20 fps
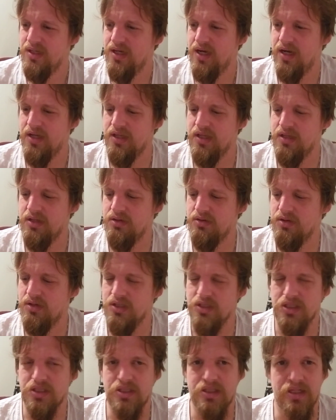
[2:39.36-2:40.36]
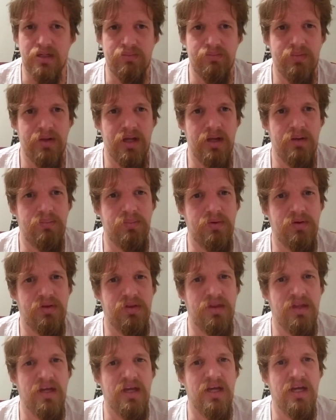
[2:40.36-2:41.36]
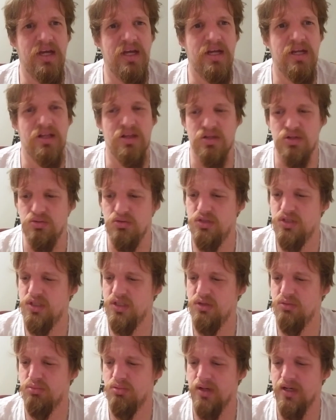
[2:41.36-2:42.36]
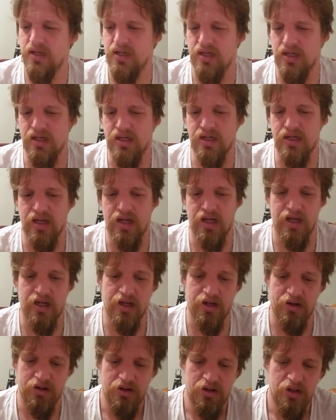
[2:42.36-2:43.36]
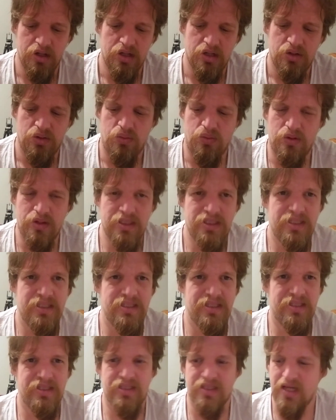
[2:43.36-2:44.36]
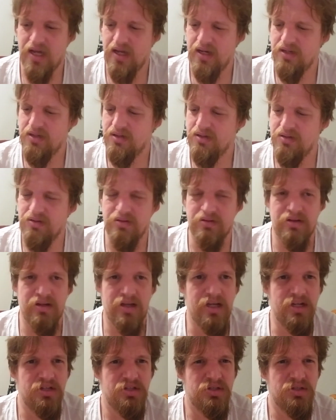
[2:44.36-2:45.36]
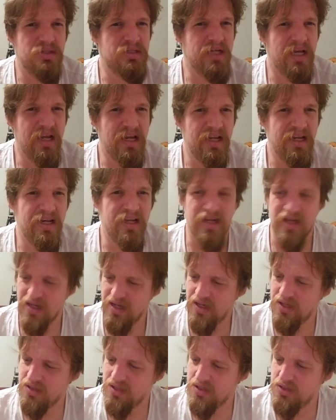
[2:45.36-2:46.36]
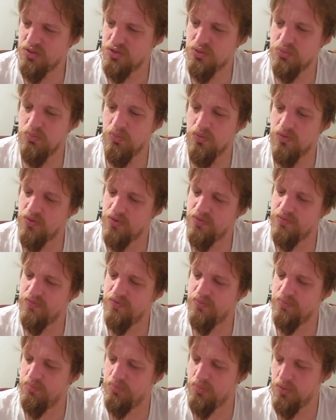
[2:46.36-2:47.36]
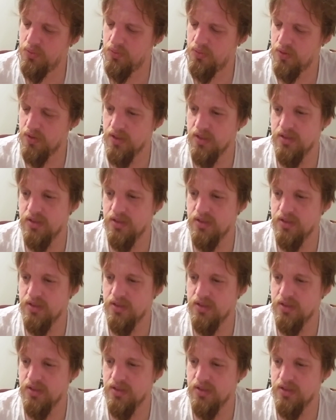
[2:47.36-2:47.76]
I thought they are all just like paper thin and loosely written and wasn't that entertaining. I thought it was more of a bore.